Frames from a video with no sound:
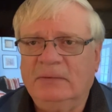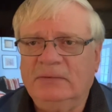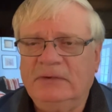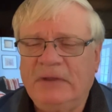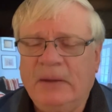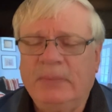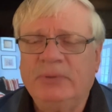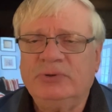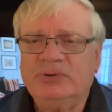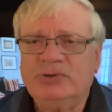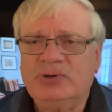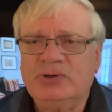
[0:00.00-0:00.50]

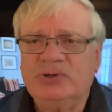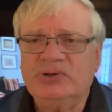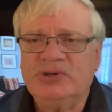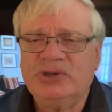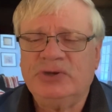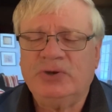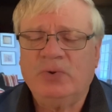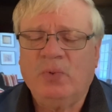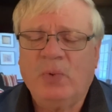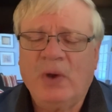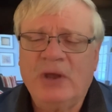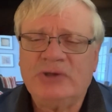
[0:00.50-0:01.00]
Temperatures
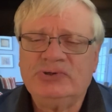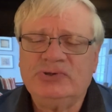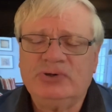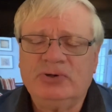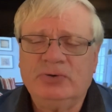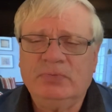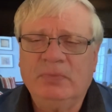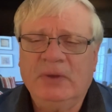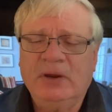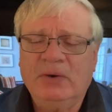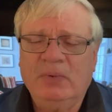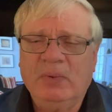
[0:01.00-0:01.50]
in the
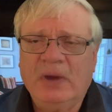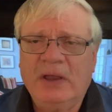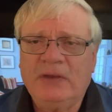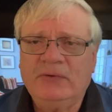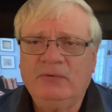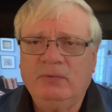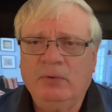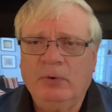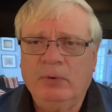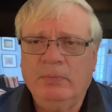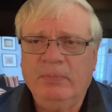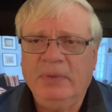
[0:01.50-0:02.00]
western
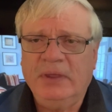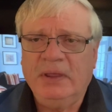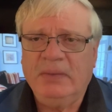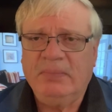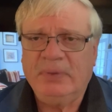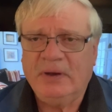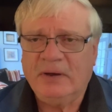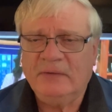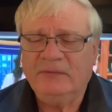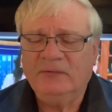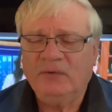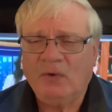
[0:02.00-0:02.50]
Midwest will be
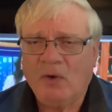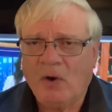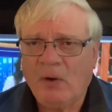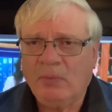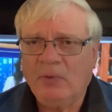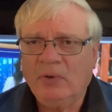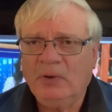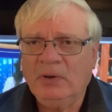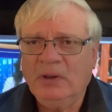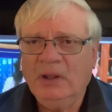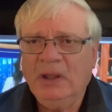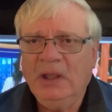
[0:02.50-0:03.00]
above
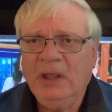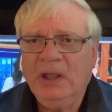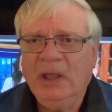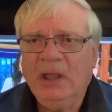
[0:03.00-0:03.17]
normal,